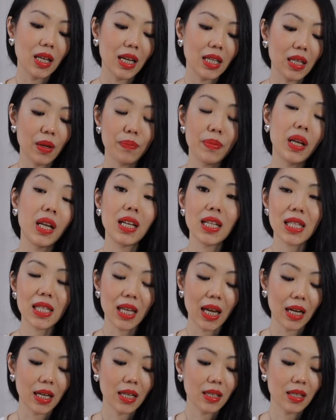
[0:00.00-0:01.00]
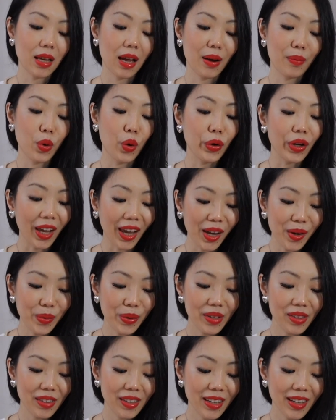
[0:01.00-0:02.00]
as a mini size, I'm okay
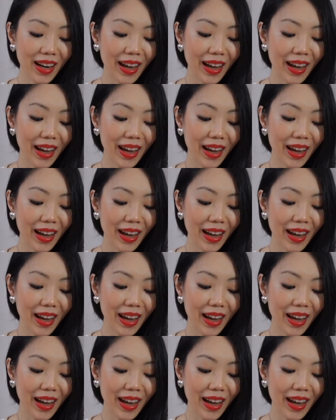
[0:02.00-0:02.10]
with it.